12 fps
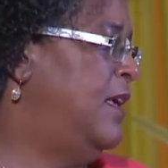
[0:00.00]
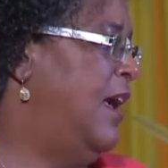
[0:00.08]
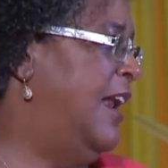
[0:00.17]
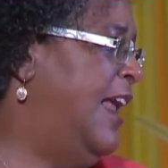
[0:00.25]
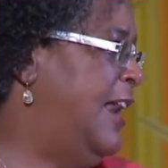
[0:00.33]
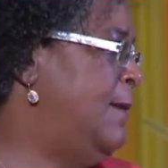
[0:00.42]

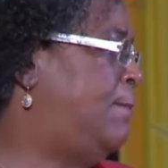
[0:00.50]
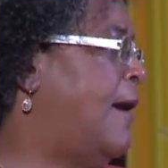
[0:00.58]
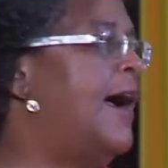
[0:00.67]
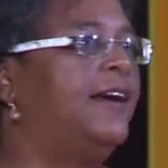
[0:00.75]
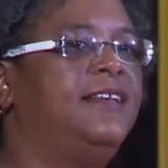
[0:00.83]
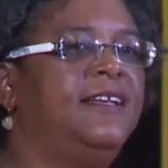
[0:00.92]
And any
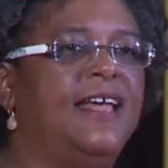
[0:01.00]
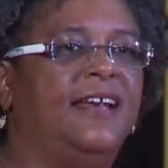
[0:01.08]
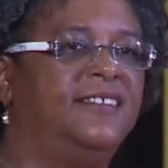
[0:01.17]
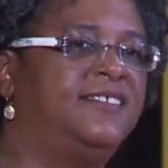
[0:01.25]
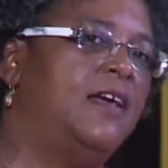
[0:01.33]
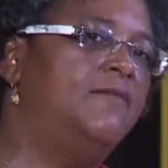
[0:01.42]
party that
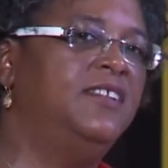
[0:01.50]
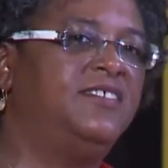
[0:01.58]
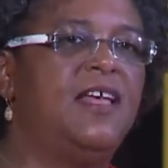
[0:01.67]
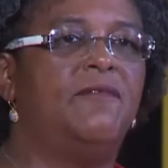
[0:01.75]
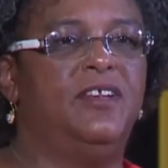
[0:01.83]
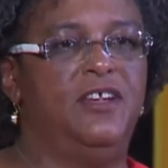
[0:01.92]
is
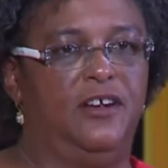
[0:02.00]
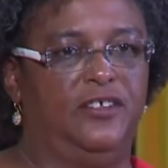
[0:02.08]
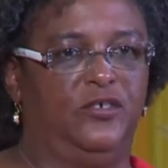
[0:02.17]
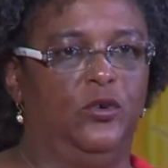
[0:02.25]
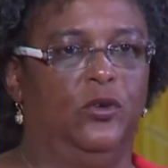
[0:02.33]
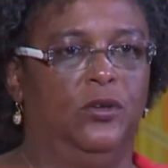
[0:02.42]
77
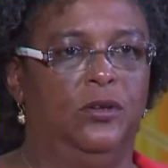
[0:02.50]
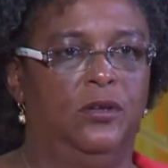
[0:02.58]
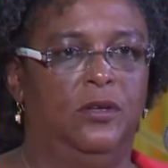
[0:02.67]
years old